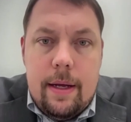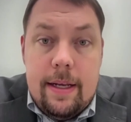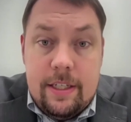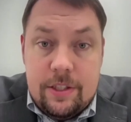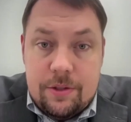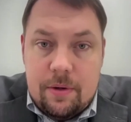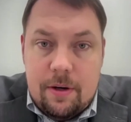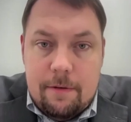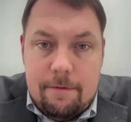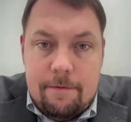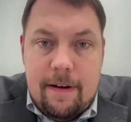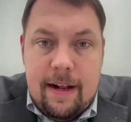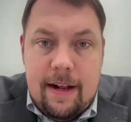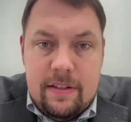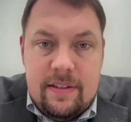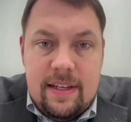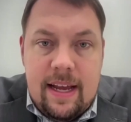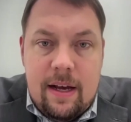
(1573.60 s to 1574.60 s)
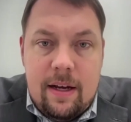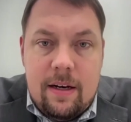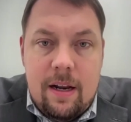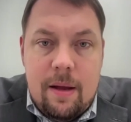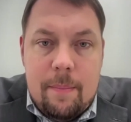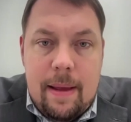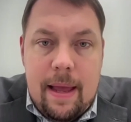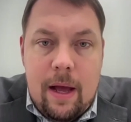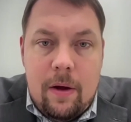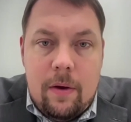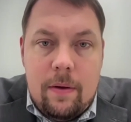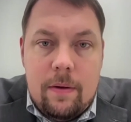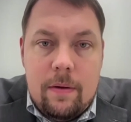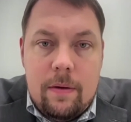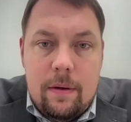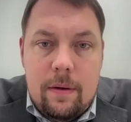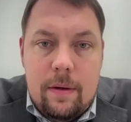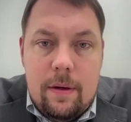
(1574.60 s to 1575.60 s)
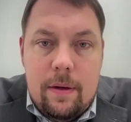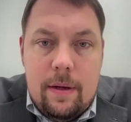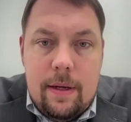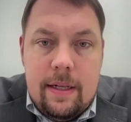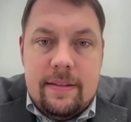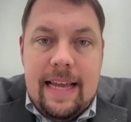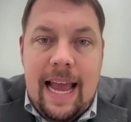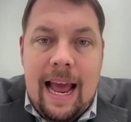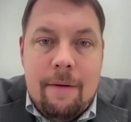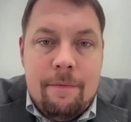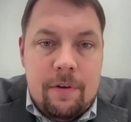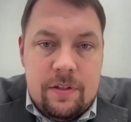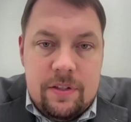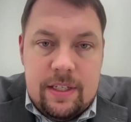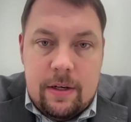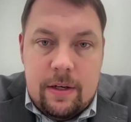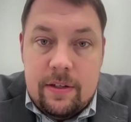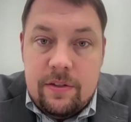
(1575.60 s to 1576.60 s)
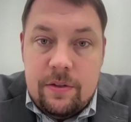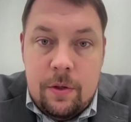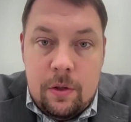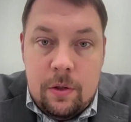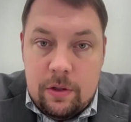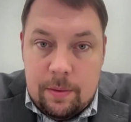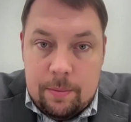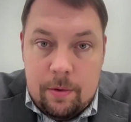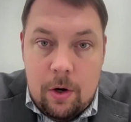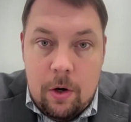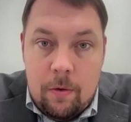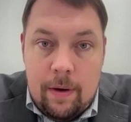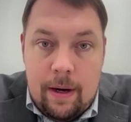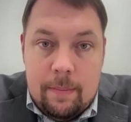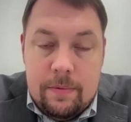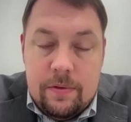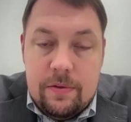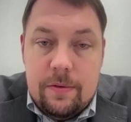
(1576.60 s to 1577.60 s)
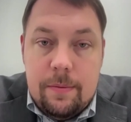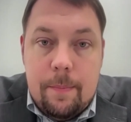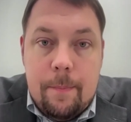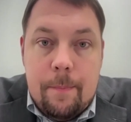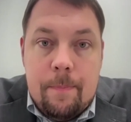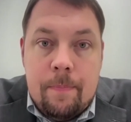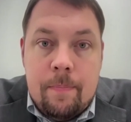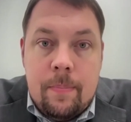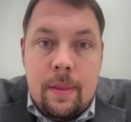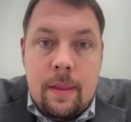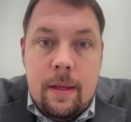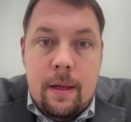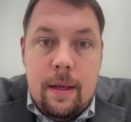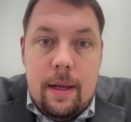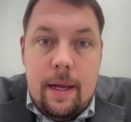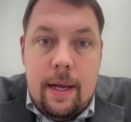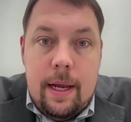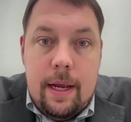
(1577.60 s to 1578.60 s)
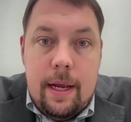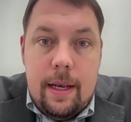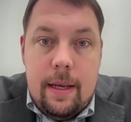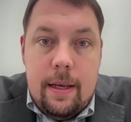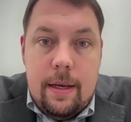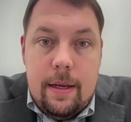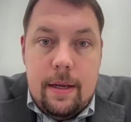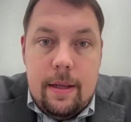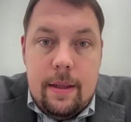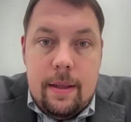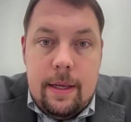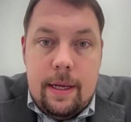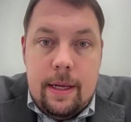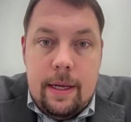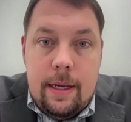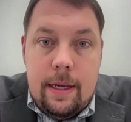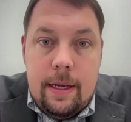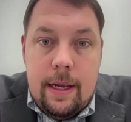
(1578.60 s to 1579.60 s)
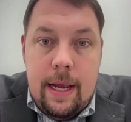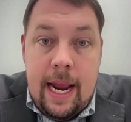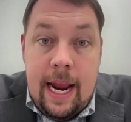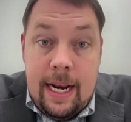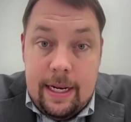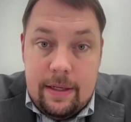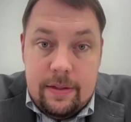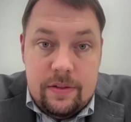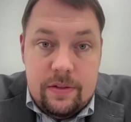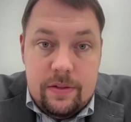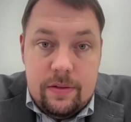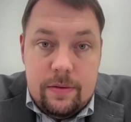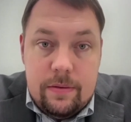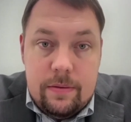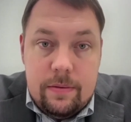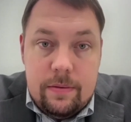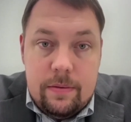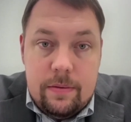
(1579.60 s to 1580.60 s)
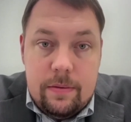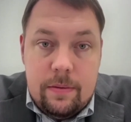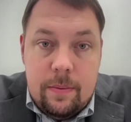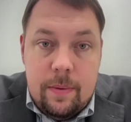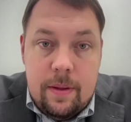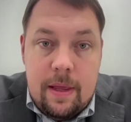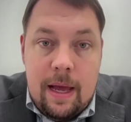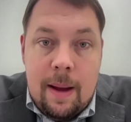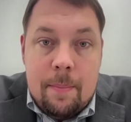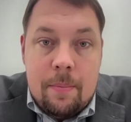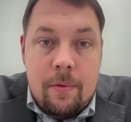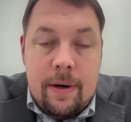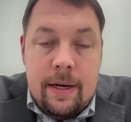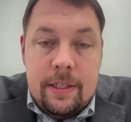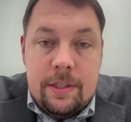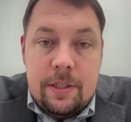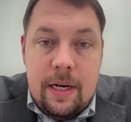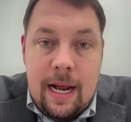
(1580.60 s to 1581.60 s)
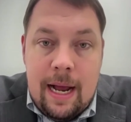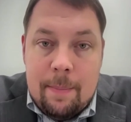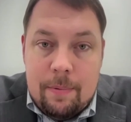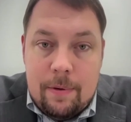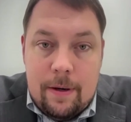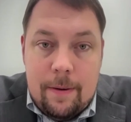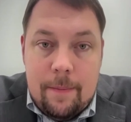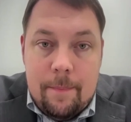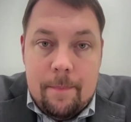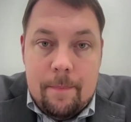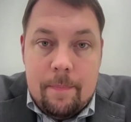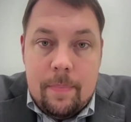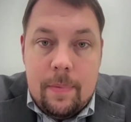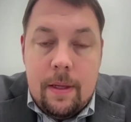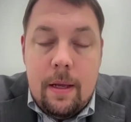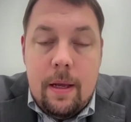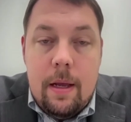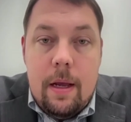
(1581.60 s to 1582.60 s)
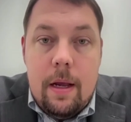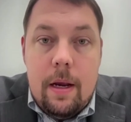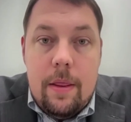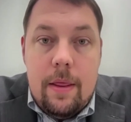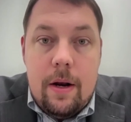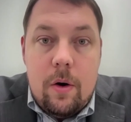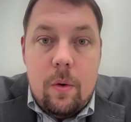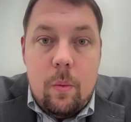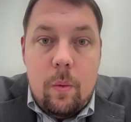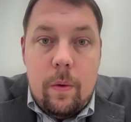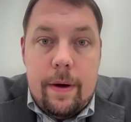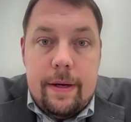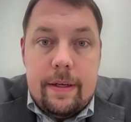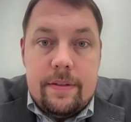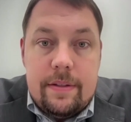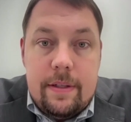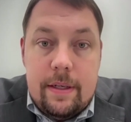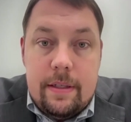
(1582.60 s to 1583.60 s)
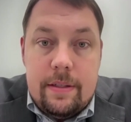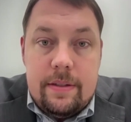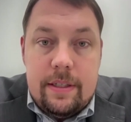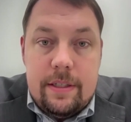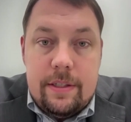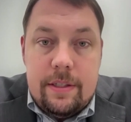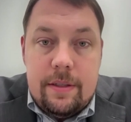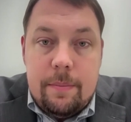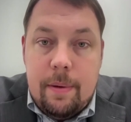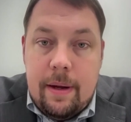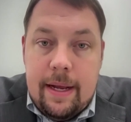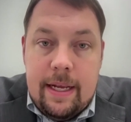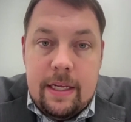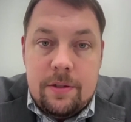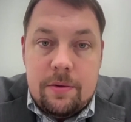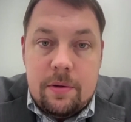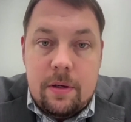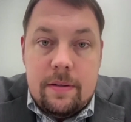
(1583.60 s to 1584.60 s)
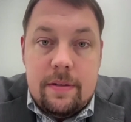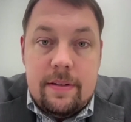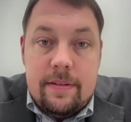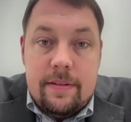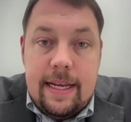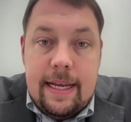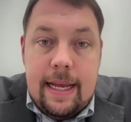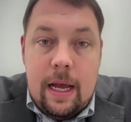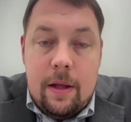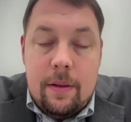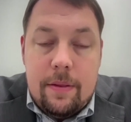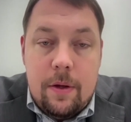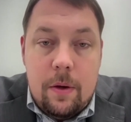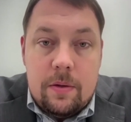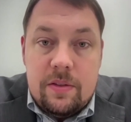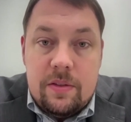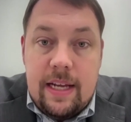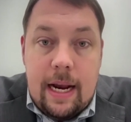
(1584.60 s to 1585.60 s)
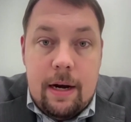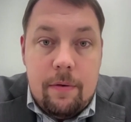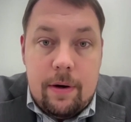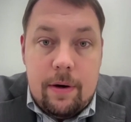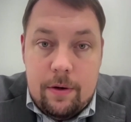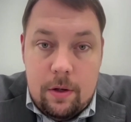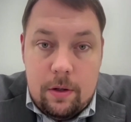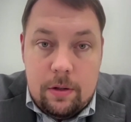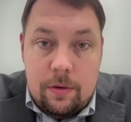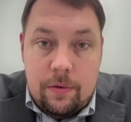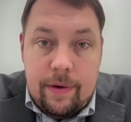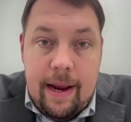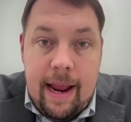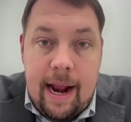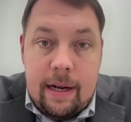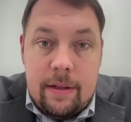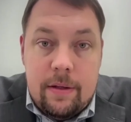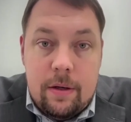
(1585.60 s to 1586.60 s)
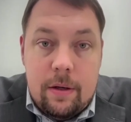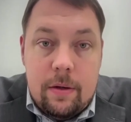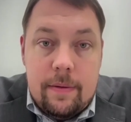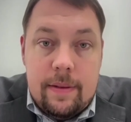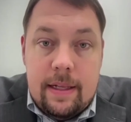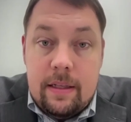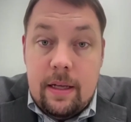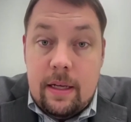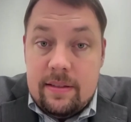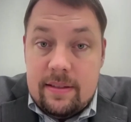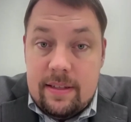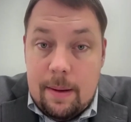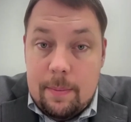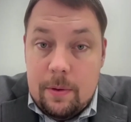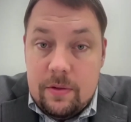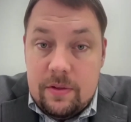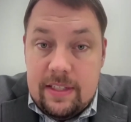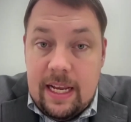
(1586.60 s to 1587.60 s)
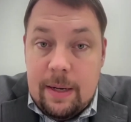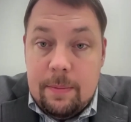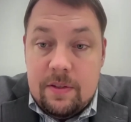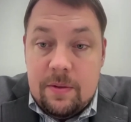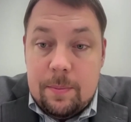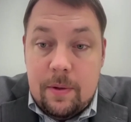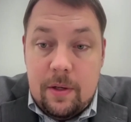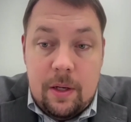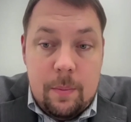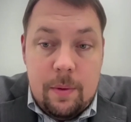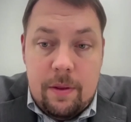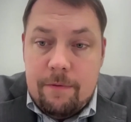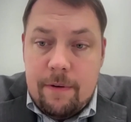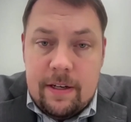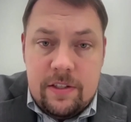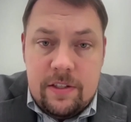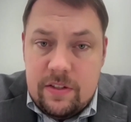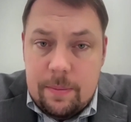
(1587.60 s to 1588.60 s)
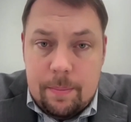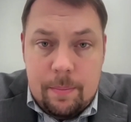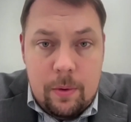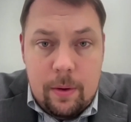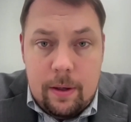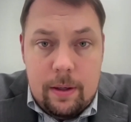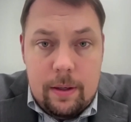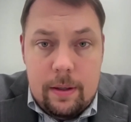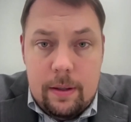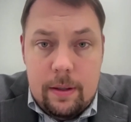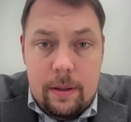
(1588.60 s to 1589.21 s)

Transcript: Israel finds out about its adversaries' nuclear programs. In the 80s, with Operation Opera, there was the decision by Israel to take out the Osiris nuclear reactor that Saddam Hussein was building with French support.